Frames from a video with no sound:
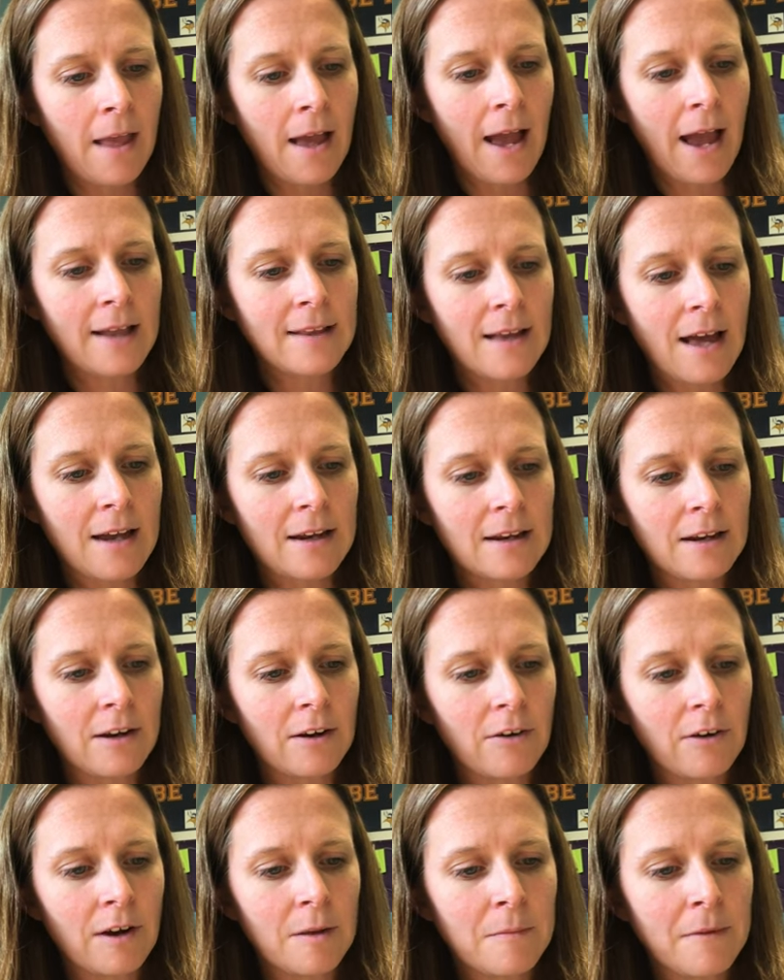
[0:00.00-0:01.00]
I nod in
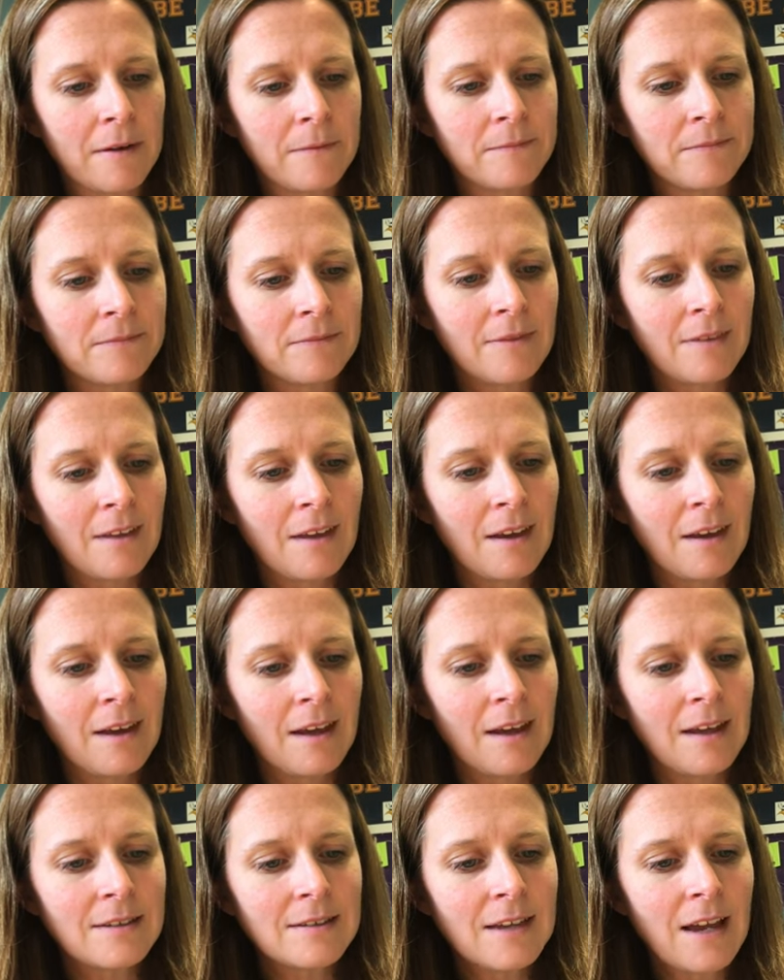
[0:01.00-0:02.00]
agreement.
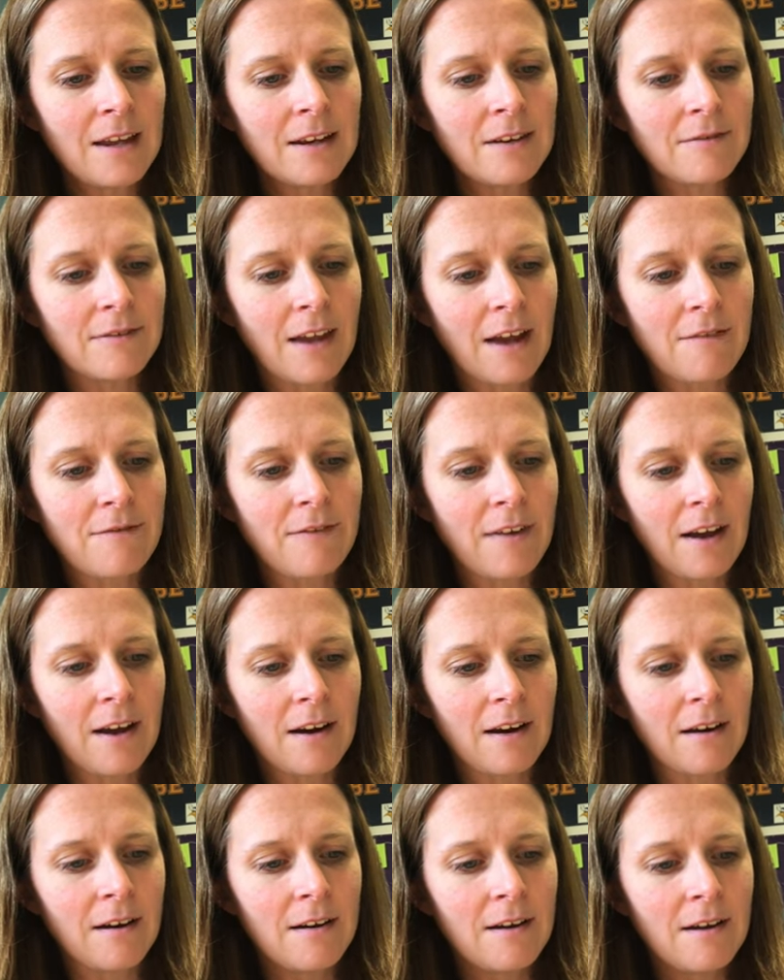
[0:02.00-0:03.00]
It's kind of not
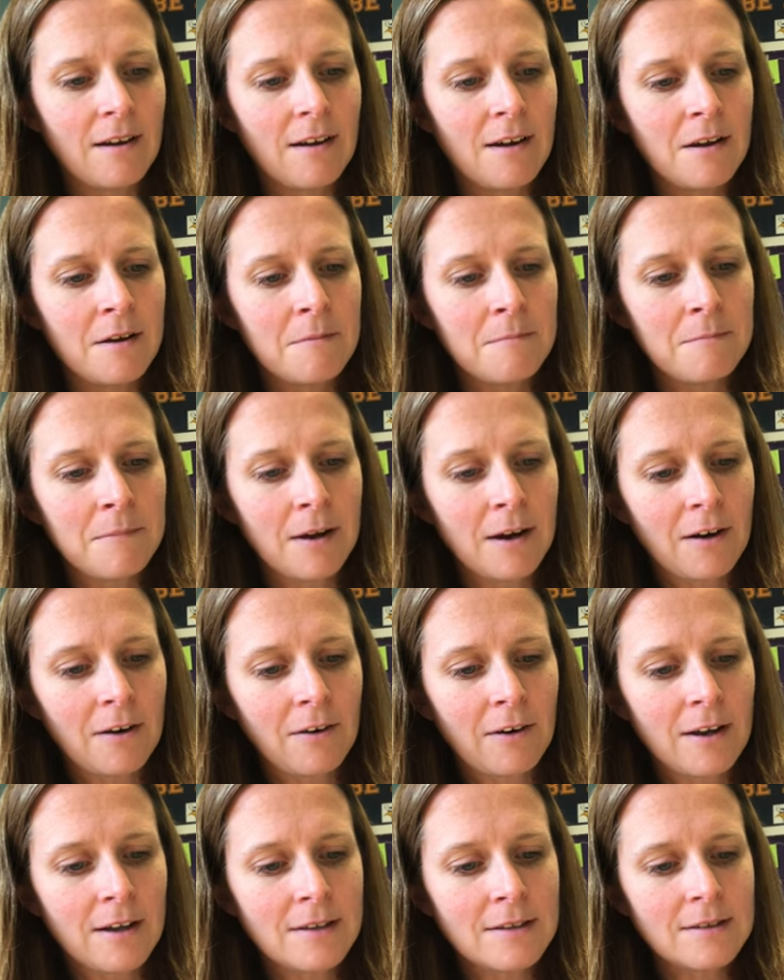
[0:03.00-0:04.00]
fair. Bear
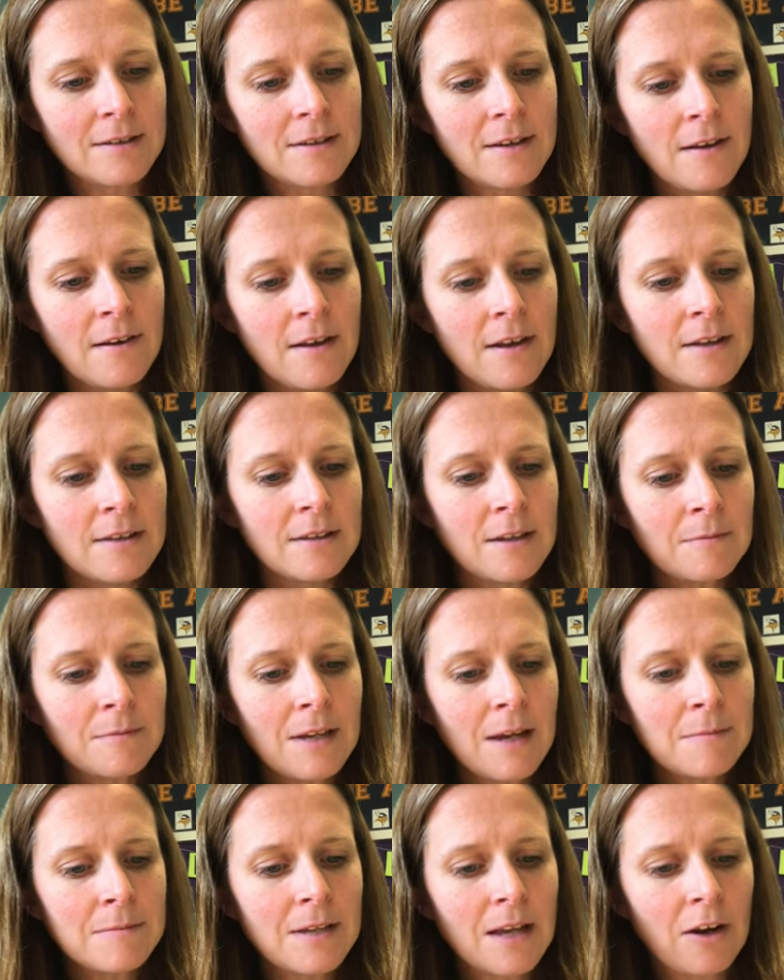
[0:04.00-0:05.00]
grins.
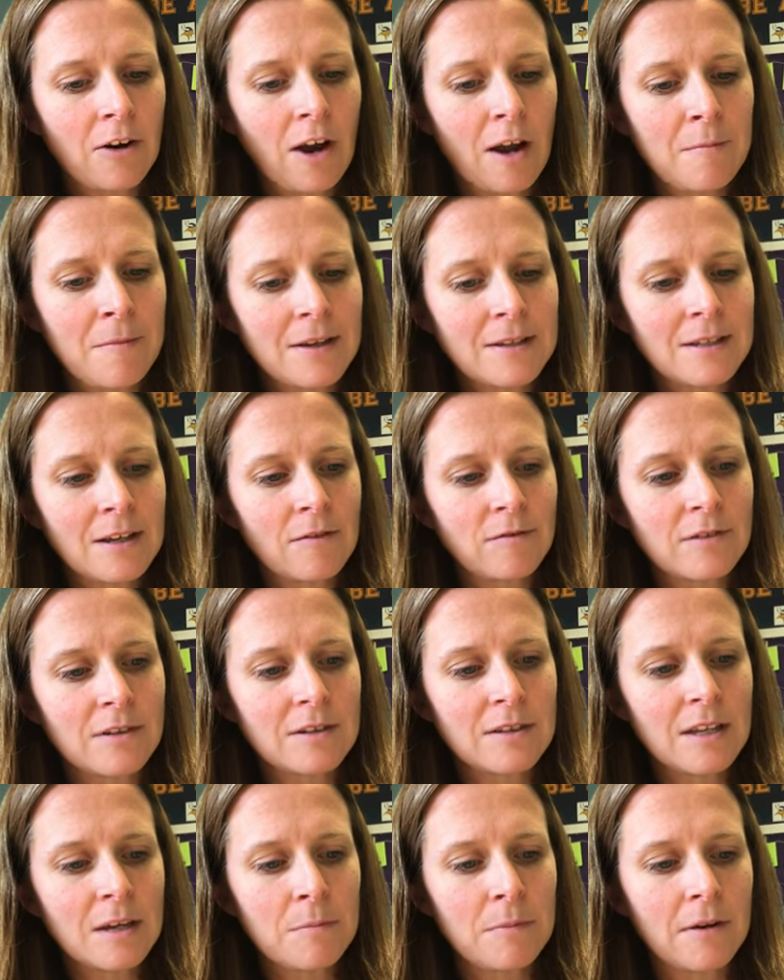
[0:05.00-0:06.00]
Sometimes I cry myself to
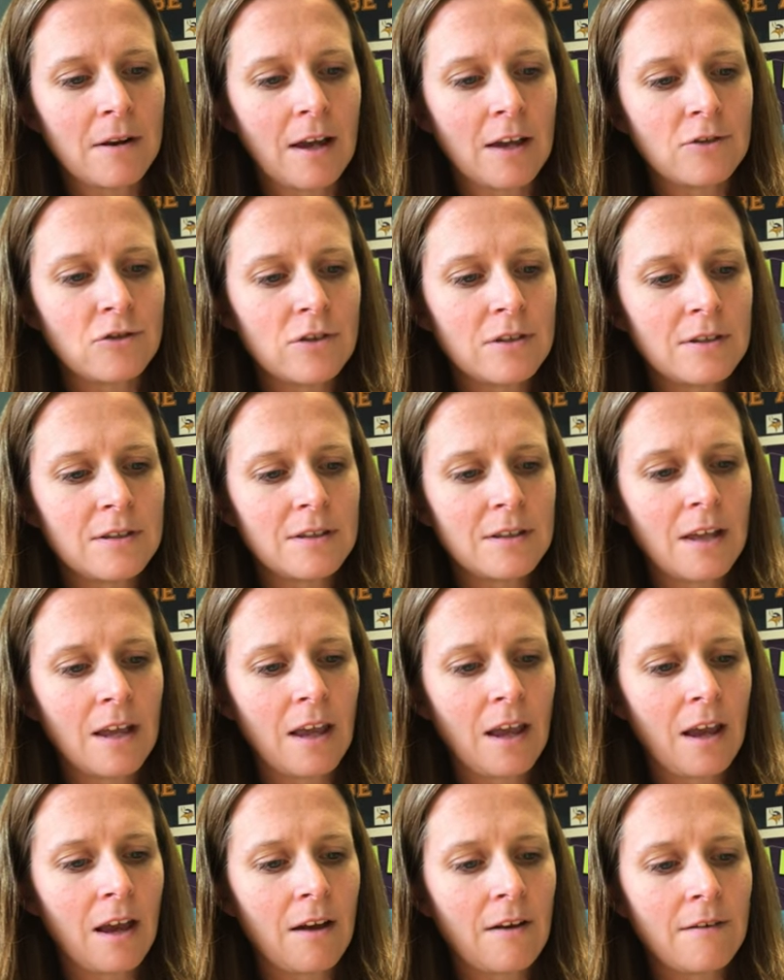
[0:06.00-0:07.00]
sleep at night just
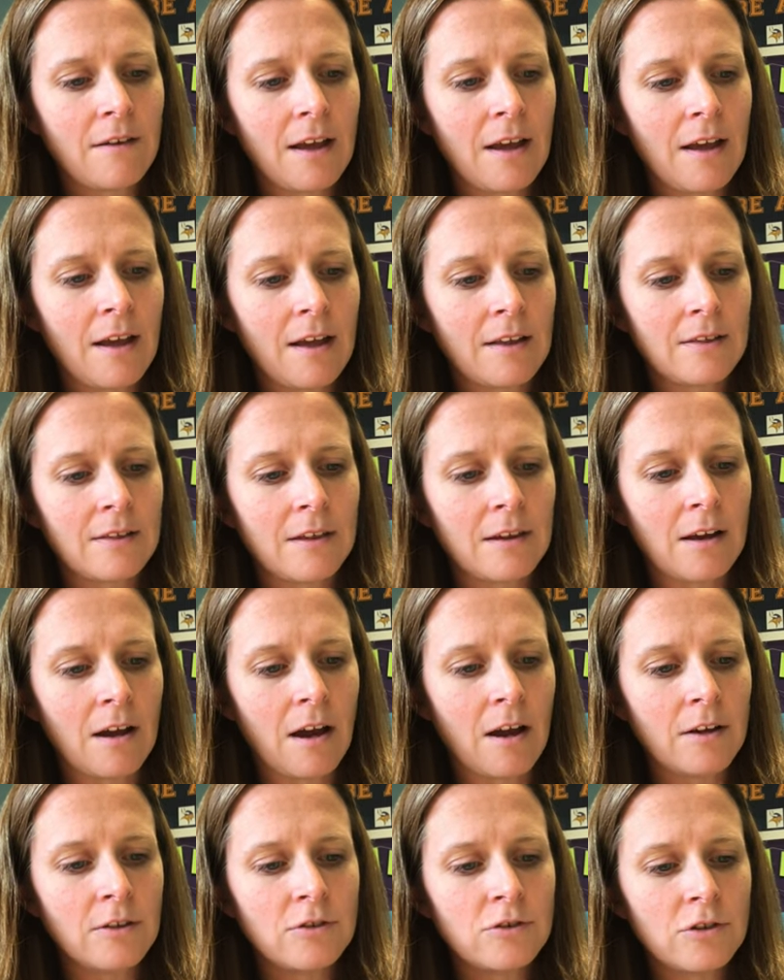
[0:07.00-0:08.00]
thinking of, at the
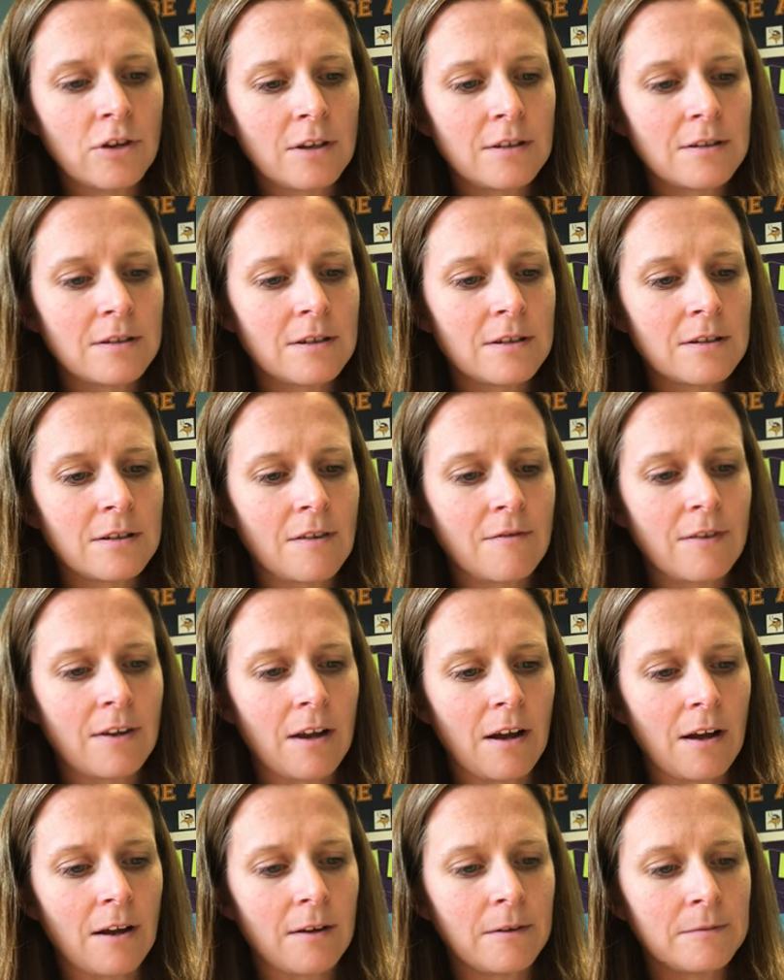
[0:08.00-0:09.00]
injustice of it
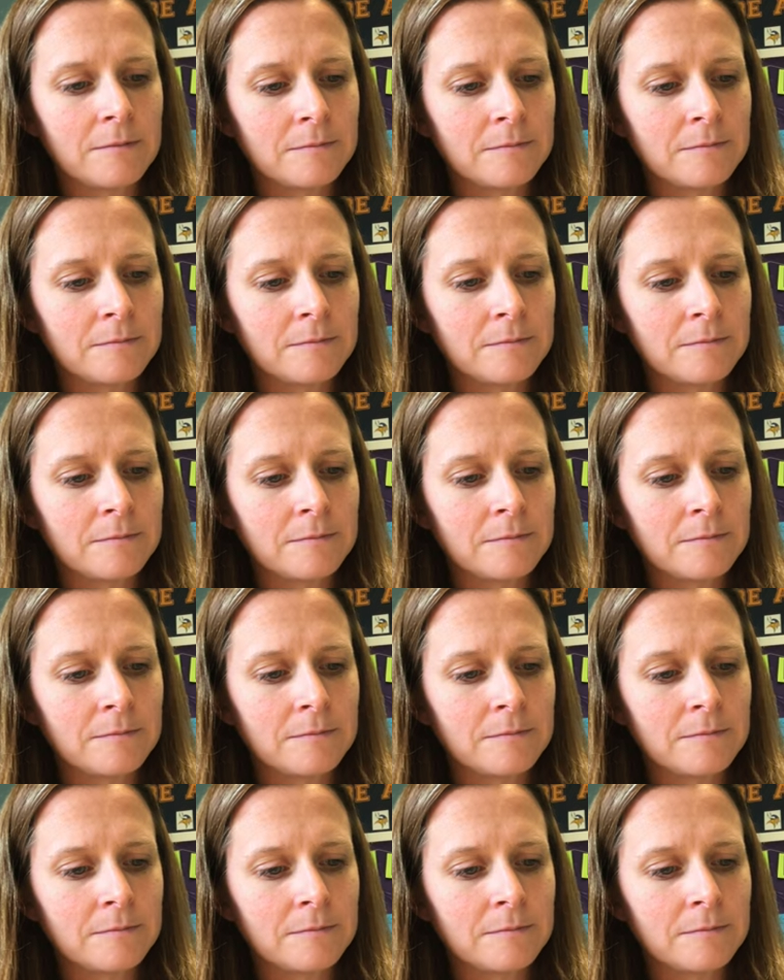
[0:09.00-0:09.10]
all.